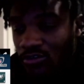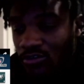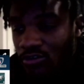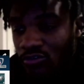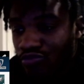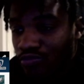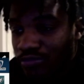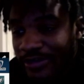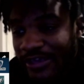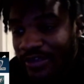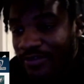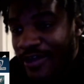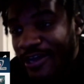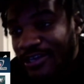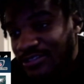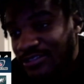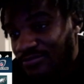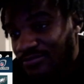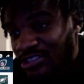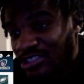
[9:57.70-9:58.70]
you you play
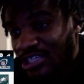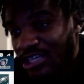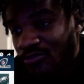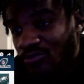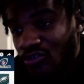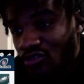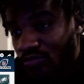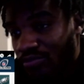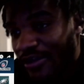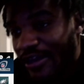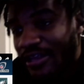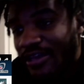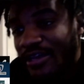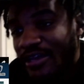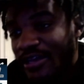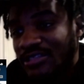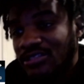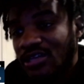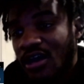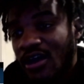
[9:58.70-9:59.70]
like some shit when you play
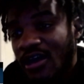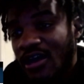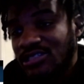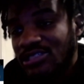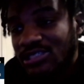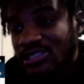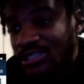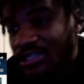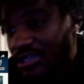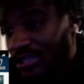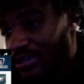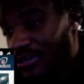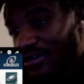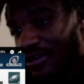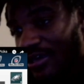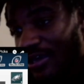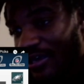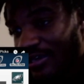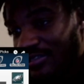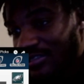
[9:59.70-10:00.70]
against us
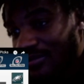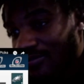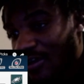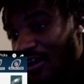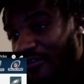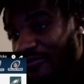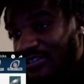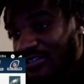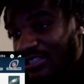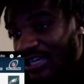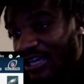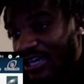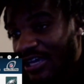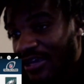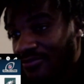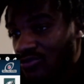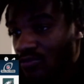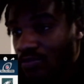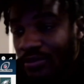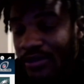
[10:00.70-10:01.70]
and some other
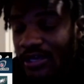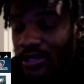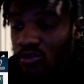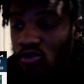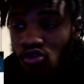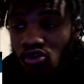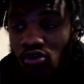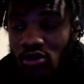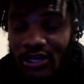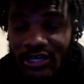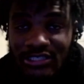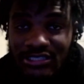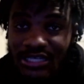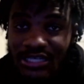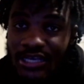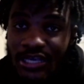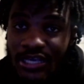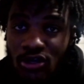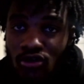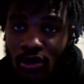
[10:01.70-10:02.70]
team, you play cool against the
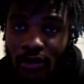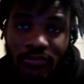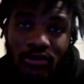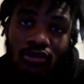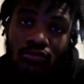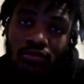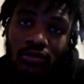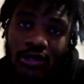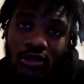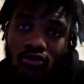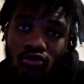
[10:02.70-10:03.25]
Eagles. I mean, you play